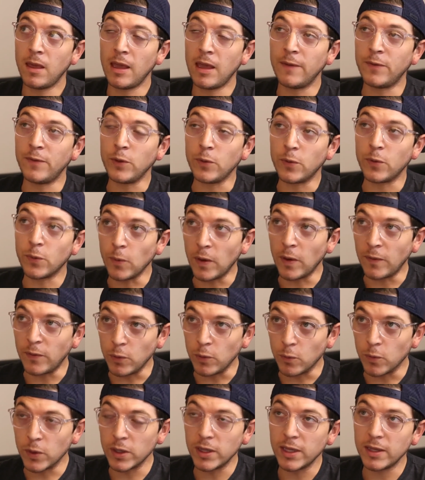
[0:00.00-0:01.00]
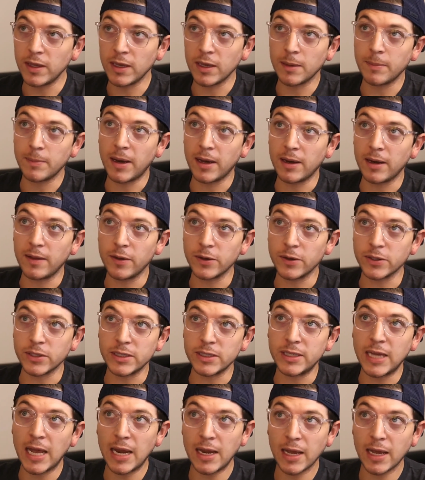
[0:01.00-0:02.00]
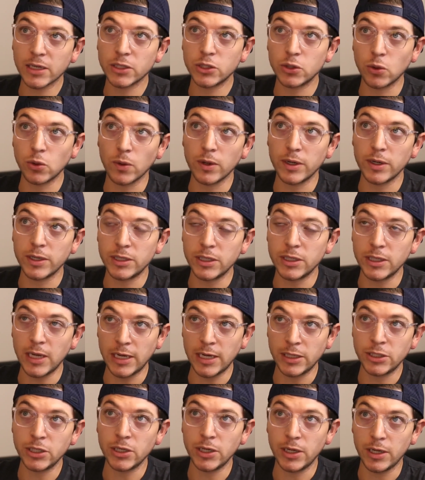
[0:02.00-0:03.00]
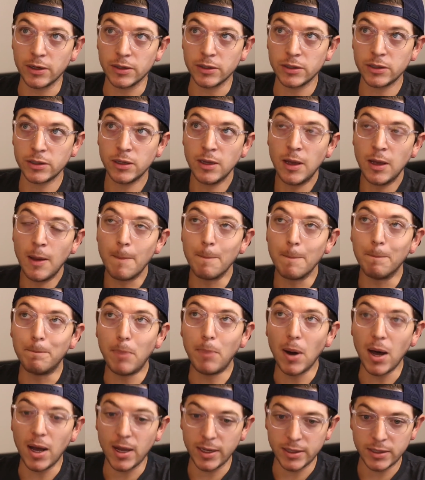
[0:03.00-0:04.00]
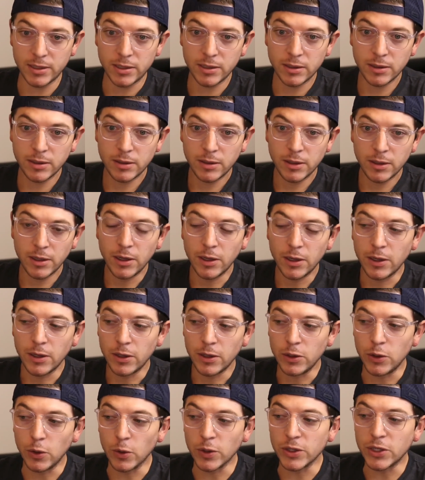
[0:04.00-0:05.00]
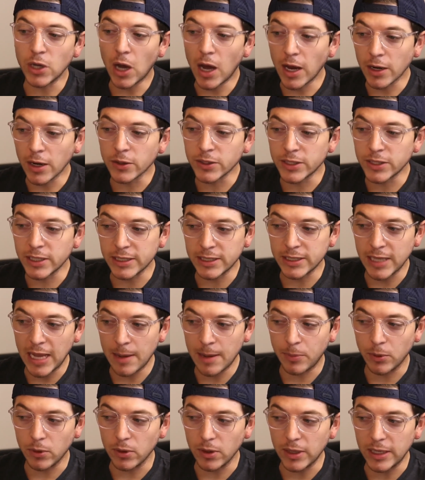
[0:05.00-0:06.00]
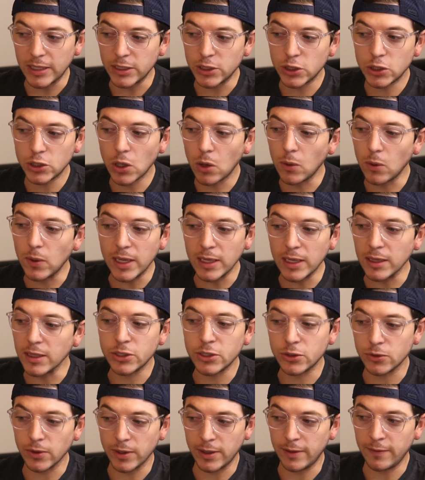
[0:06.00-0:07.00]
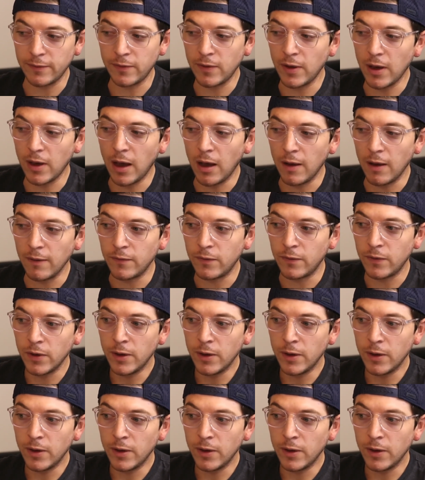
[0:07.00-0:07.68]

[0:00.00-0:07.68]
if you really think about it, there's a 10x shortage in engineers, but your daughter's example is so illustrative of